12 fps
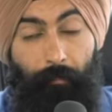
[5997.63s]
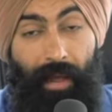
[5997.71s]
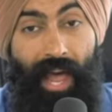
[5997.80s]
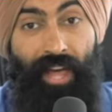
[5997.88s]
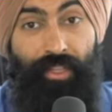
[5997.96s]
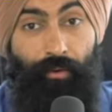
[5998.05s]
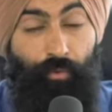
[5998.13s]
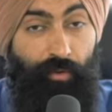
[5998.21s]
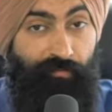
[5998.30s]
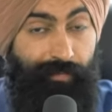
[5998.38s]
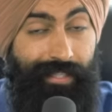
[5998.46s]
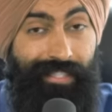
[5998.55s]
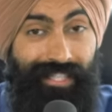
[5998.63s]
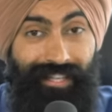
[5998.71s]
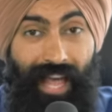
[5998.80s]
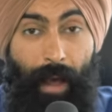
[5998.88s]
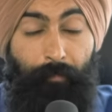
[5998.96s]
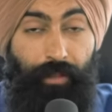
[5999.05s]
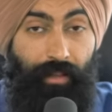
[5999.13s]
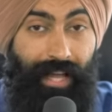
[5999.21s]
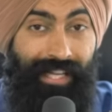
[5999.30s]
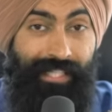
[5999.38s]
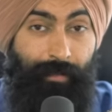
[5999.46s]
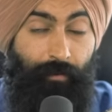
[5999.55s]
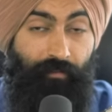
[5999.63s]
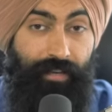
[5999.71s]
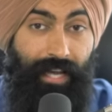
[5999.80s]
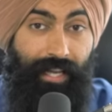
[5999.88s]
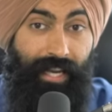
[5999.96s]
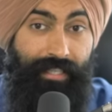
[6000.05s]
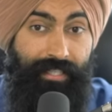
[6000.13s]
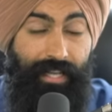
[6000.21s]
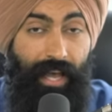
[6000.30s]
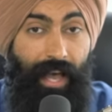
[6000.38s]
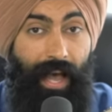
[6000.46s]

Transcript: path that we've been seeing happen the last number of decades,